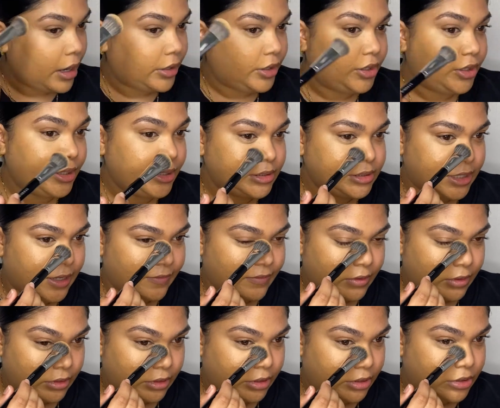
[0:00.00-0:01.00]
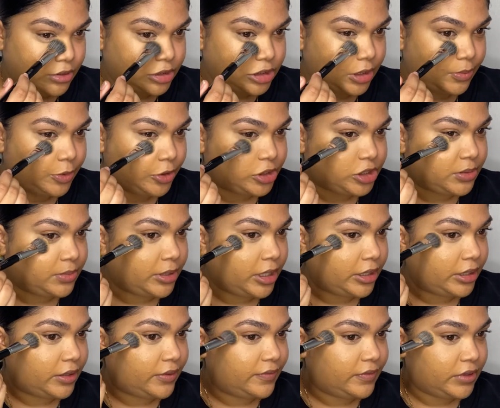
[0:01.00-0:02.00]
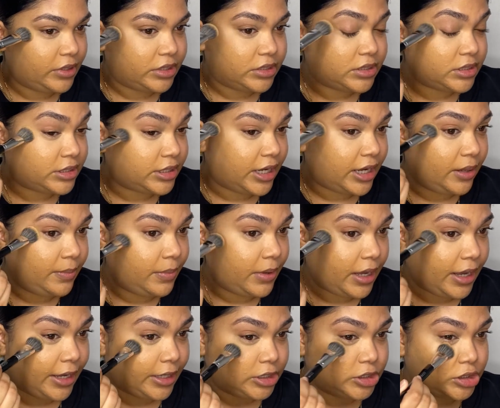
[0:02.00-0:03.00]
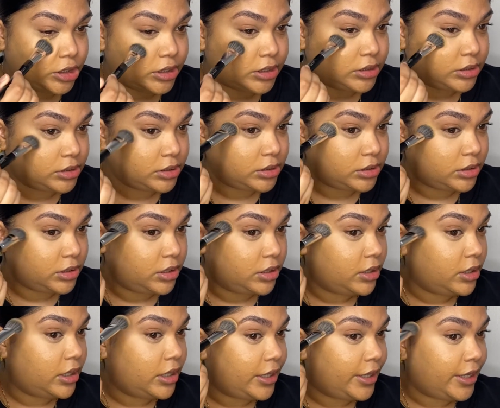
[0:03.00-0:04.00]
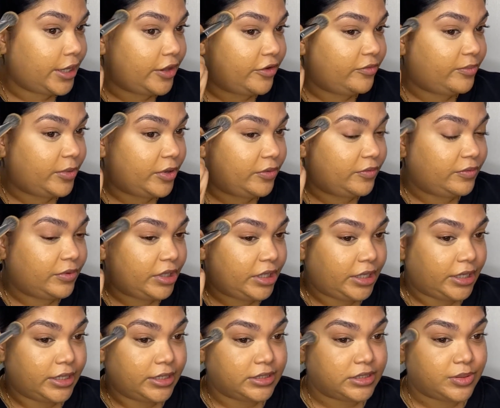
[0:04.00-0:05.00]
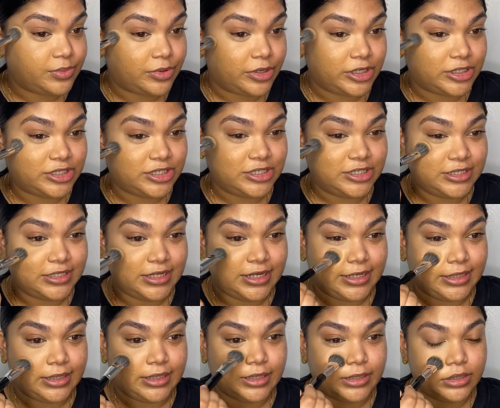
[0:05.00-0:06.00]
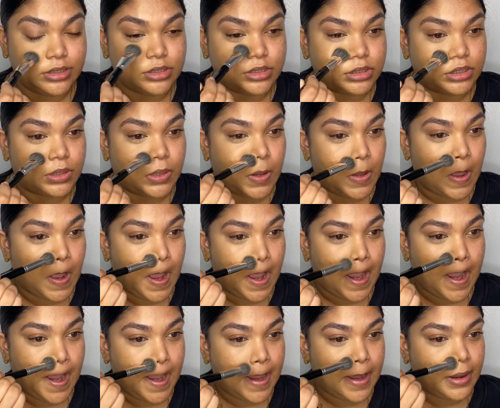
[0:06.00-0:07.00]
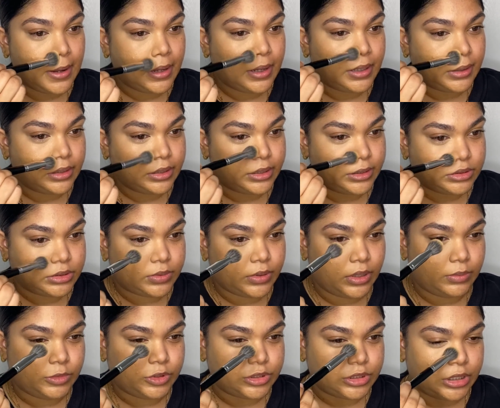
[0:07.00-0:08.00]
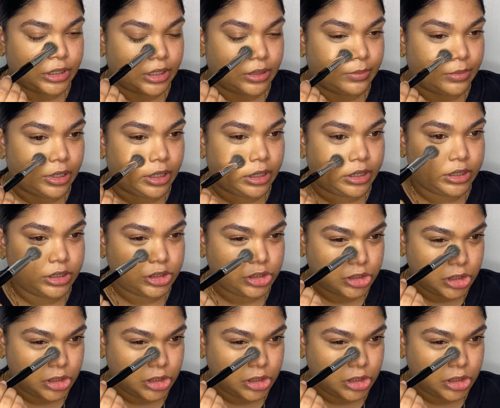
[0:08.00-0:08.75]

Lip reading: you can definitely use a beauty blender for this step. I just have been really into brushes lately, so that's why I'm using a brush.